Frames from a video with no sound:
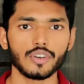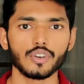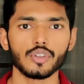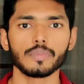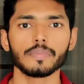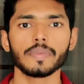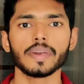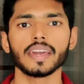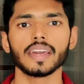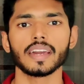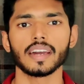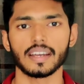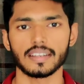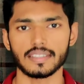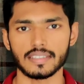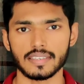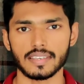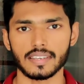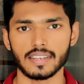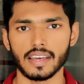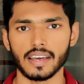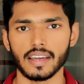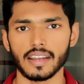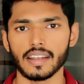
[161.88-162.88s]
to be
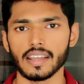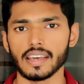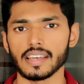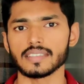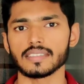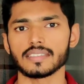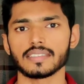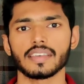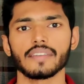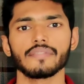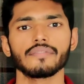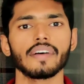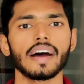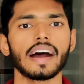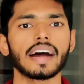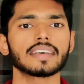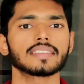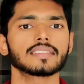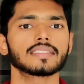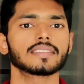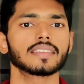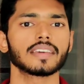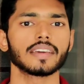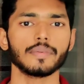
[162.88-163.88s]
considered is the
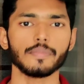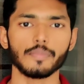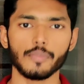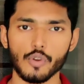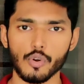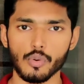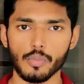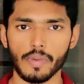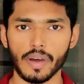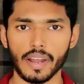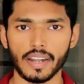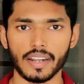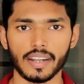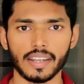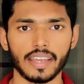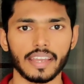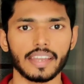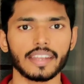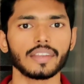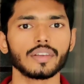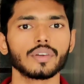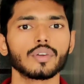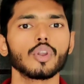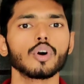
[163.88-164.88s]
vast improvement
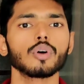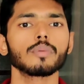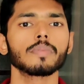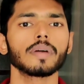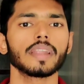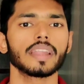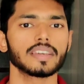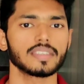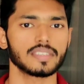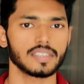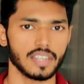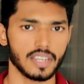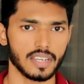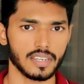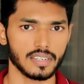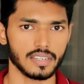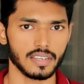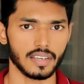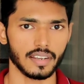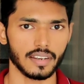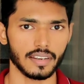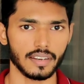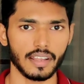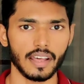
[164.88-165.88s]
in
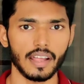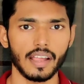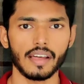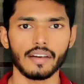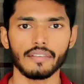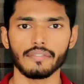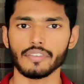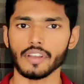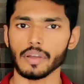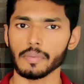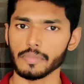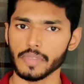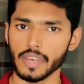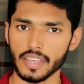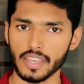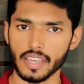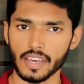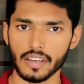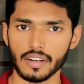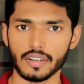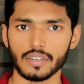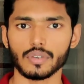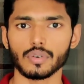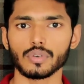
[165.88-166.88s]
globalization from the
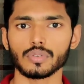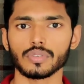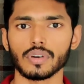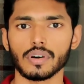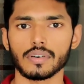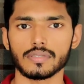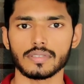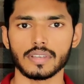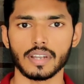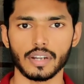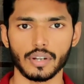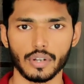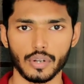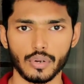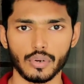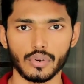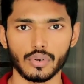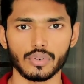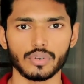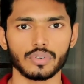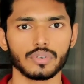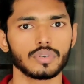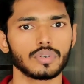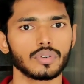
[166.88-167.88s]
year
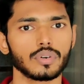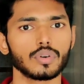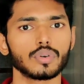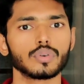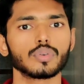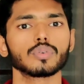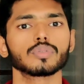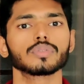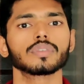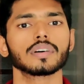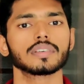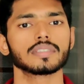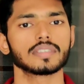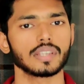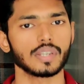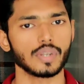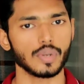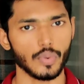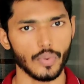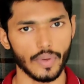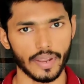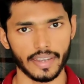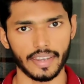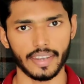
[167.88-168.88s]
2002 to
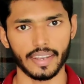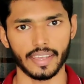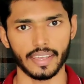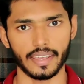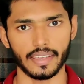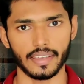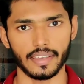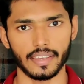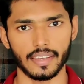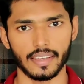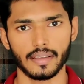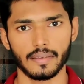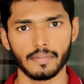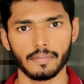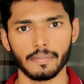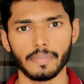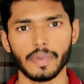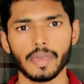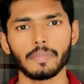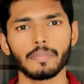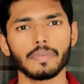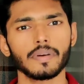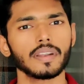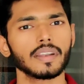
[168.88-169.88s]
2020.
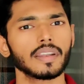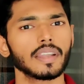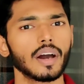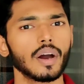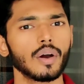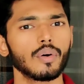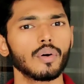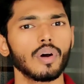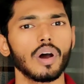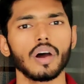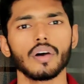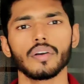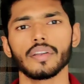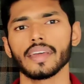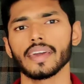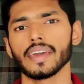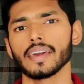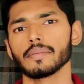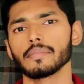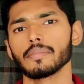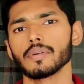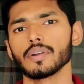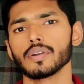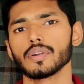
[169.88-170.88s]
People now are
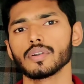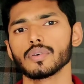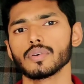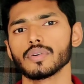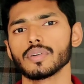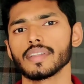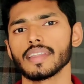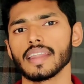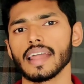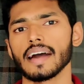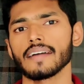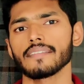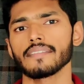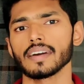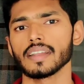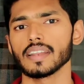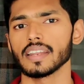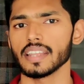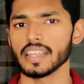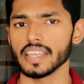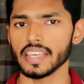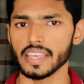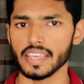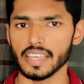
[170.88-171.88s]
able to travel
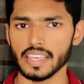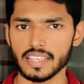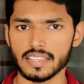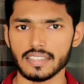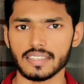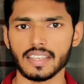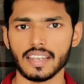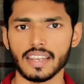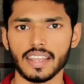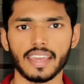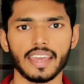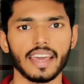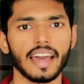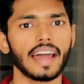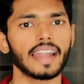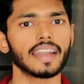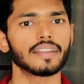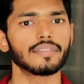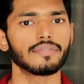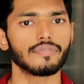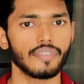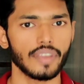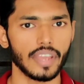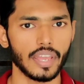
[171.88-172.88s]
easily
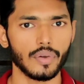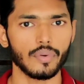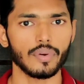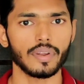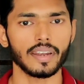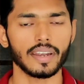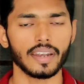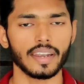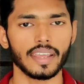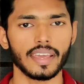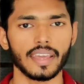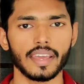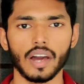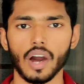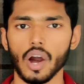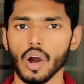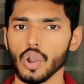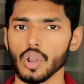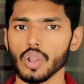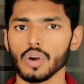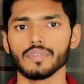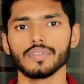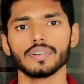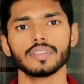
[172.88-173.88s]
and frequently
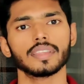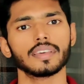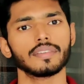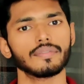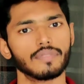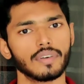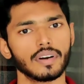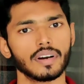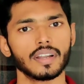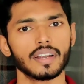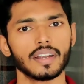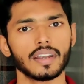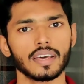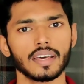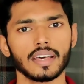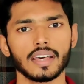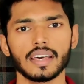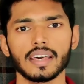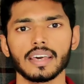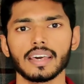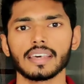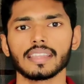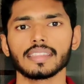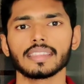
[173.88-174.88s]
all over the world
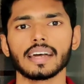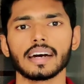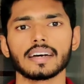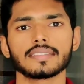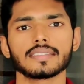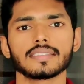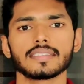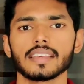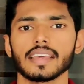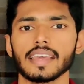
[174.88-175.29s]
thus